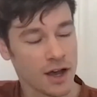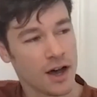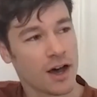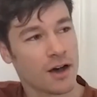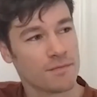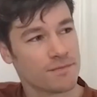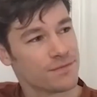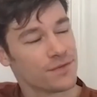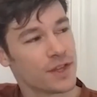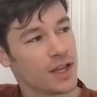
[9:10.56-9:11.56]

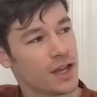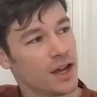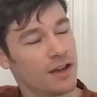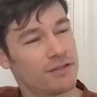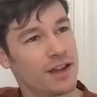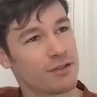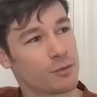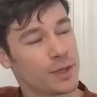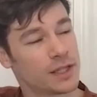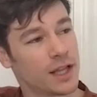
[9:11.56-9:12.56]
I've never
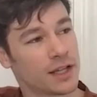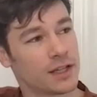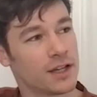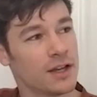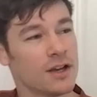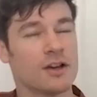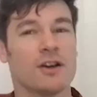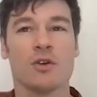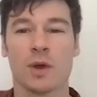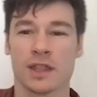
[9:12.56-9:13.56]
been like,
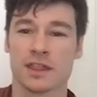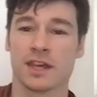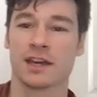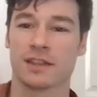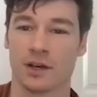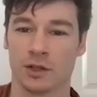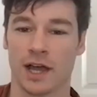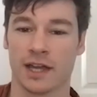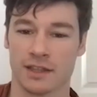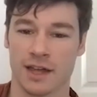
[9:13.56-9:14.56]
I think they'll
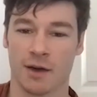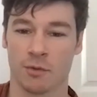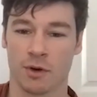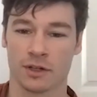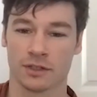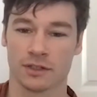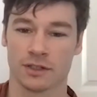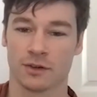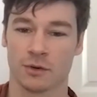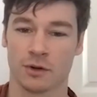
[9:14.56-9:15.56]
like that one,
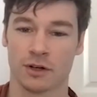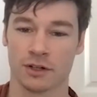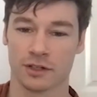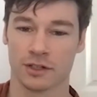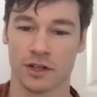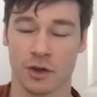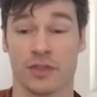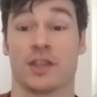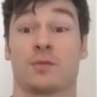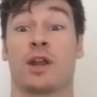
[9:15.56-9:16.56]
or, you know,
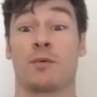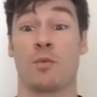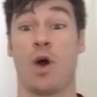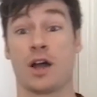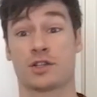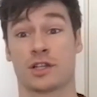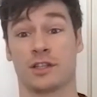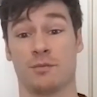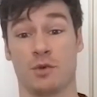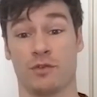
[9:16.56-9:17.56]
and then when I'm watching
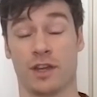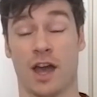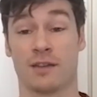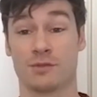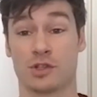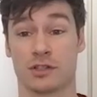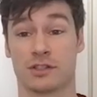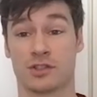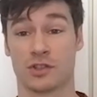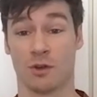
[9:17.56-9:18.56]
the movie, I'm
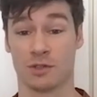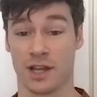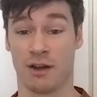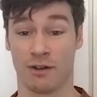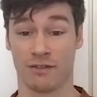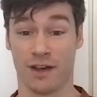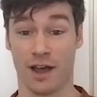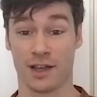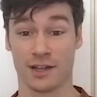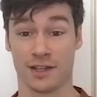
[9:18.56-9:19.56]
just so
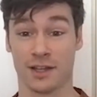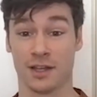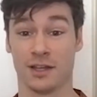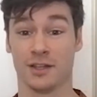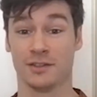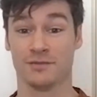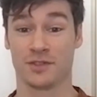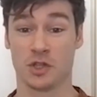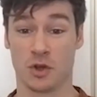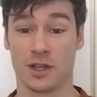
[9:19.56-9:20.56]
terrified.
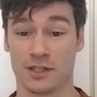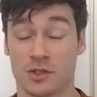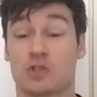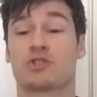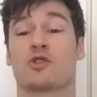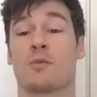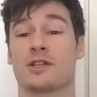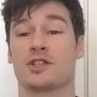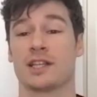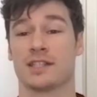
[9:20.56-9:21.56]
You know, it's just so
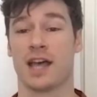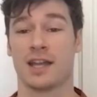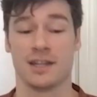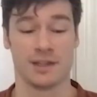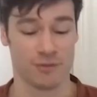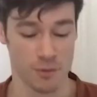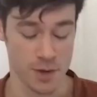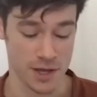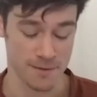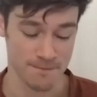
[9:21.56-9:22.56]
much anxiety for
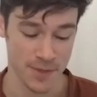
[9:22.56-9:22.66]
me,